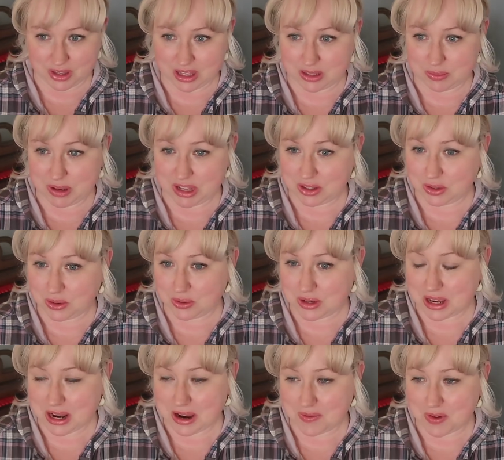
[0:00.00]
is being sold
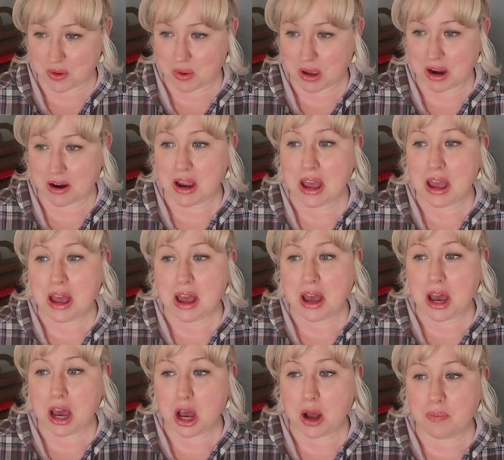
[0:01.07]
out everywhere.
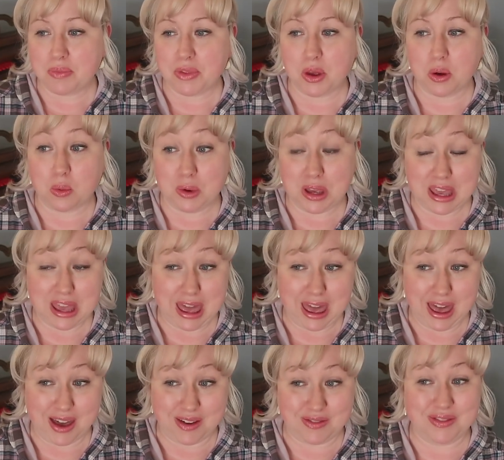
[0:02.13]
Um, we
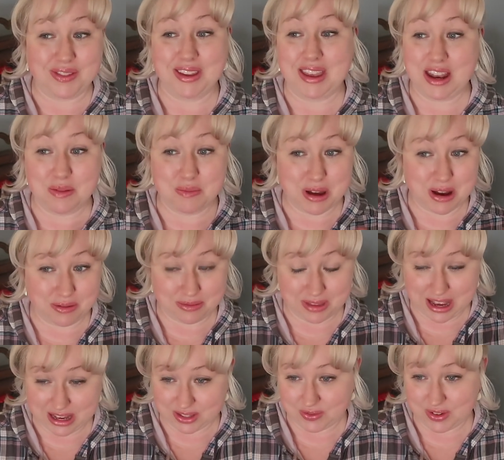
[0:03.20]
have, and in my
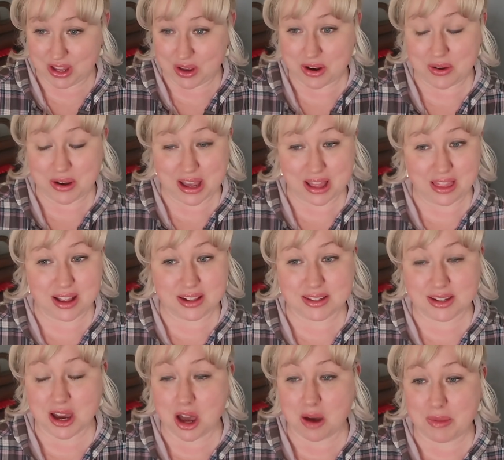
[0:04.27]
last video, I know I got
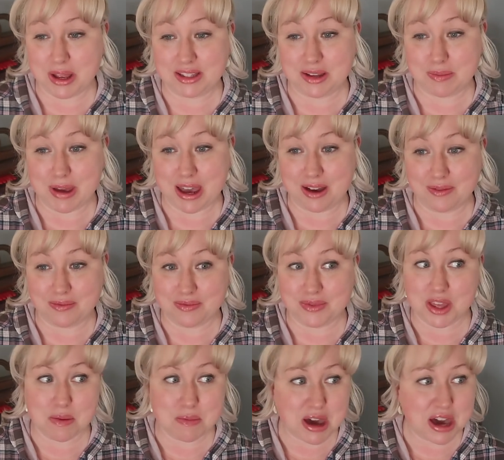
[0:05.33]
lots of comments about
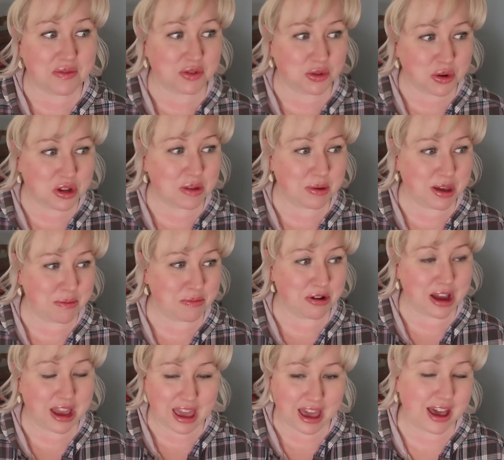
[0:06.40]
the amount of toilet
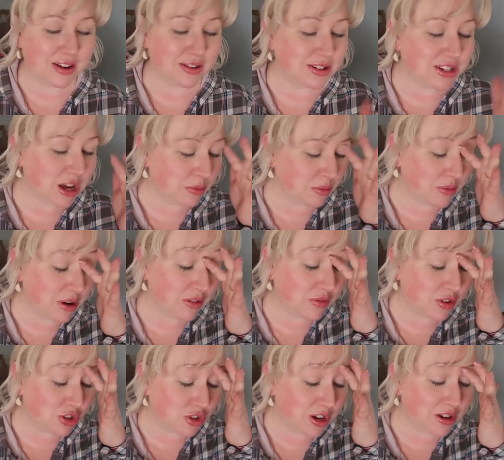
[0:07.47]
paper I had on top of my
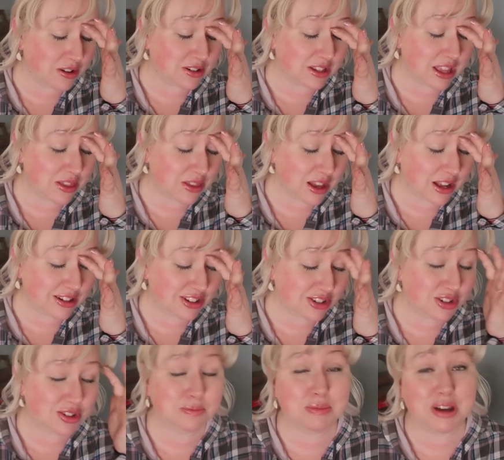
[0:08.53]
refrigerators, and that's
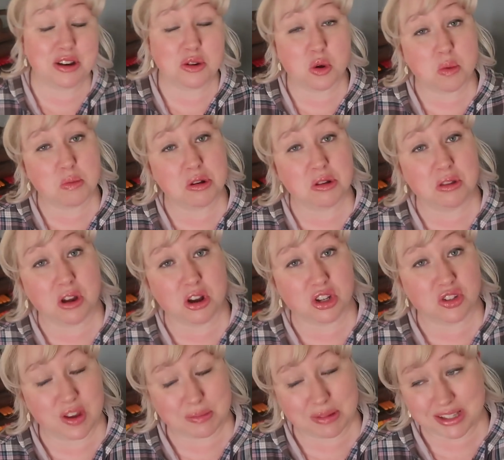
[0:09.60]
just my normal
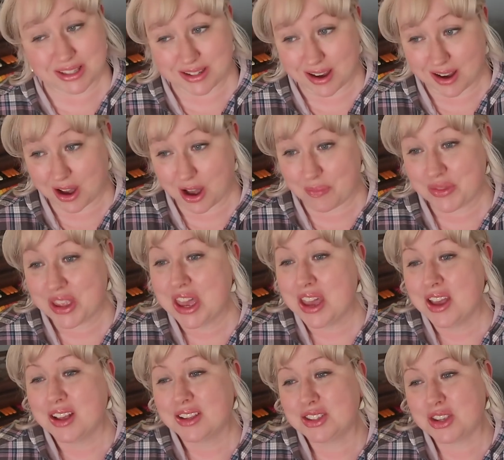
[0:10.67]
large family stock up.
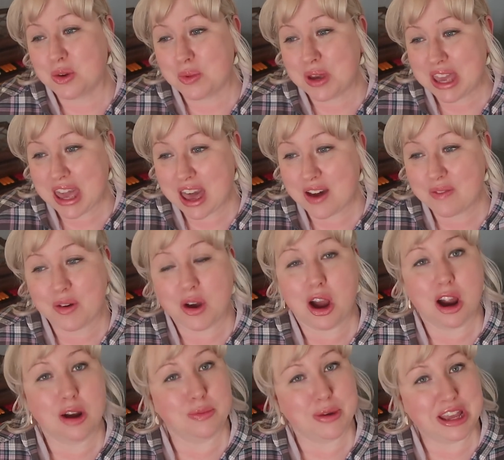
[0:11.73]
So we have
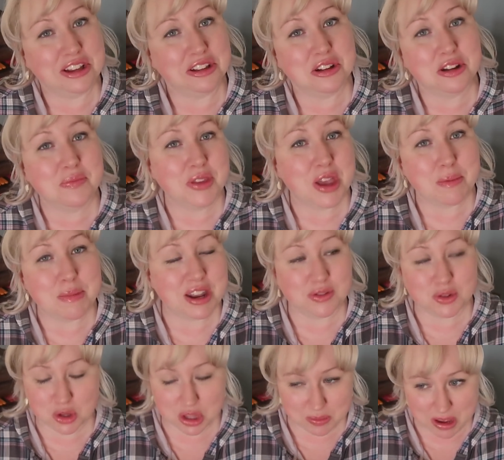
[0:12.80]
our regular
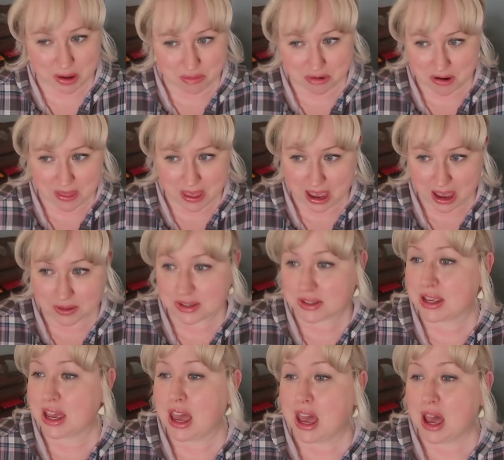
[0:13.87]
amount of toilet paper in the
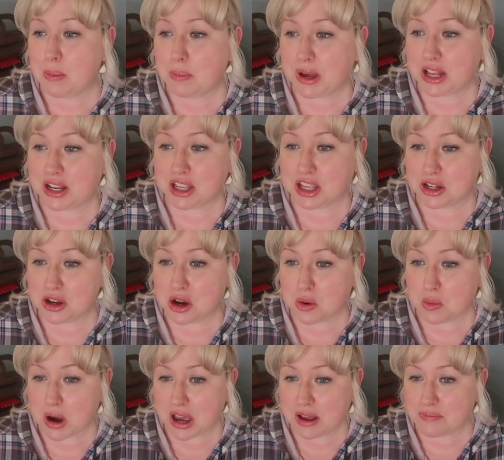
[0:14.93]
house, but you
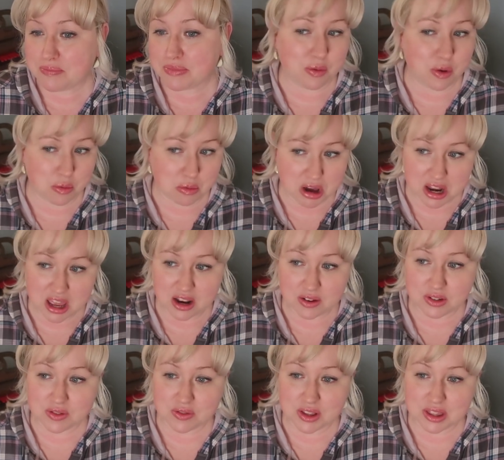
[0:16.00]
know what? If we run out
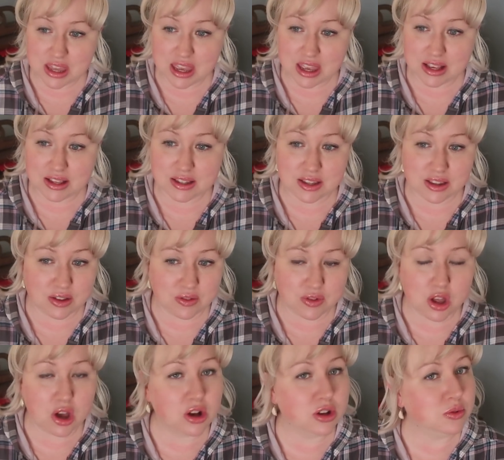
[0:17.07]
of different things, the
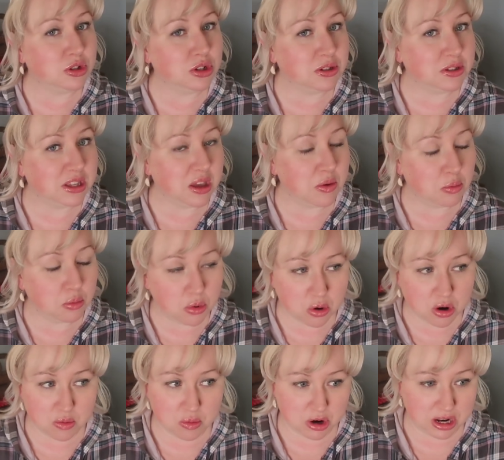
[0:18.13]
vlogs will just get
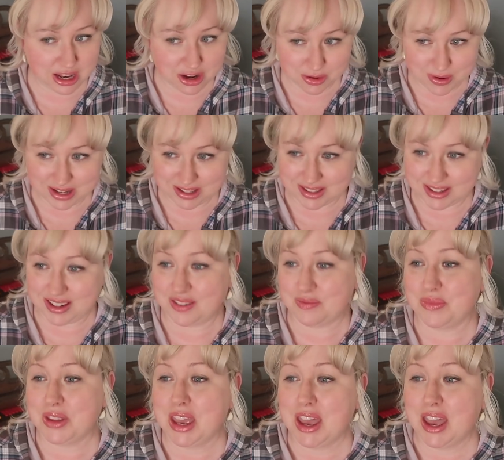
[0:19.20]
more and more
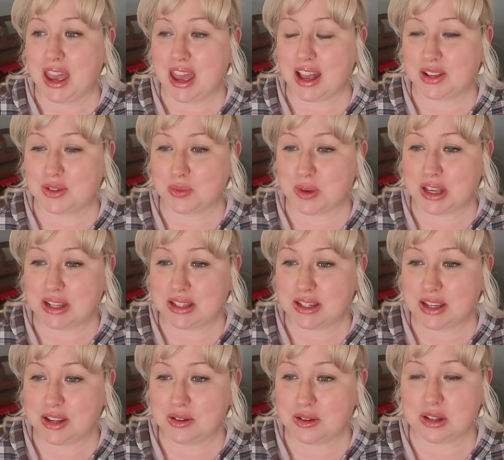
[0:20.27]
interesting as we
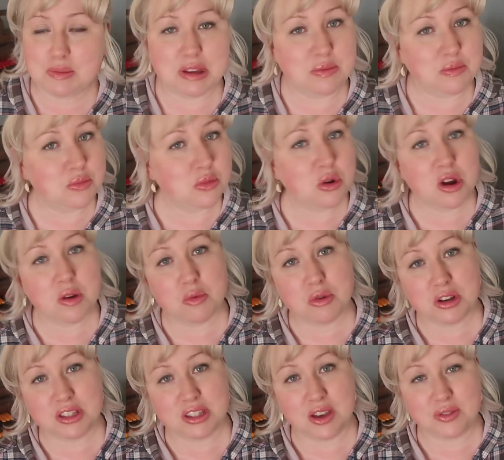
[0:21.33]
continue to be more and
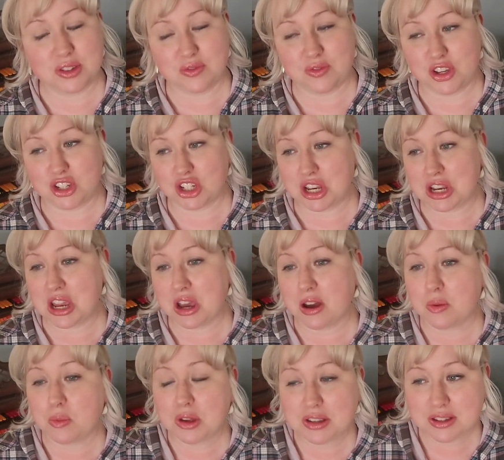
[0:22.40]
more self-sufficient. Now
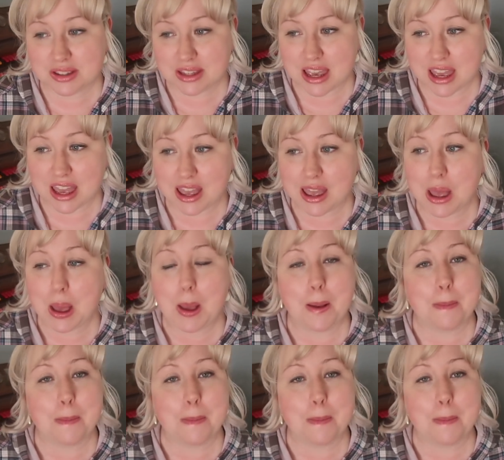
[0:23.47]
I will say,